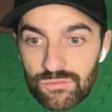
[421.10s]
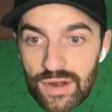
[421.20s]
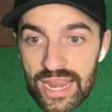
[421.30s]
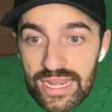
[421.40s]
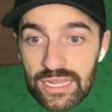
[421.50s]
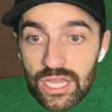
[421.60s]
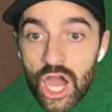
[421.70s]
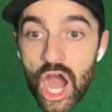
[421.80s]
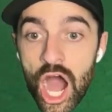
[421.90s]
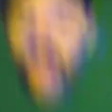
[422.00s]
Rain.
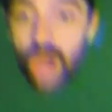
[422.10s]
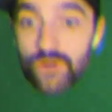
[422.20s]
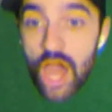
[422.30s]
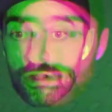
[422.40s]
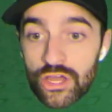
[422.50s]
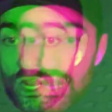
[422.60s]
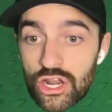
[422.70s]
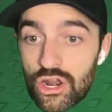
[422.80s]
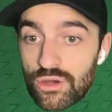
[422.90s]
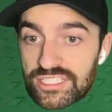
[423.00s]
Oh, no, no, no,
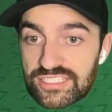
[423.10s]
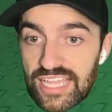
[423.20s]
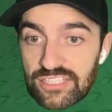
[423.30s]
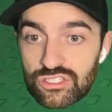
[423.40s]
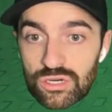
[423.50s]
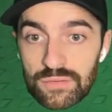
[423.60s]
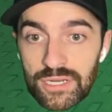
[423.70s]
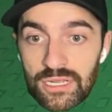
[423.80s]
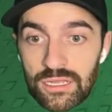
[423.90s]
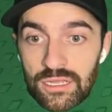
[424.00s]
no, no. It's a sandstorm.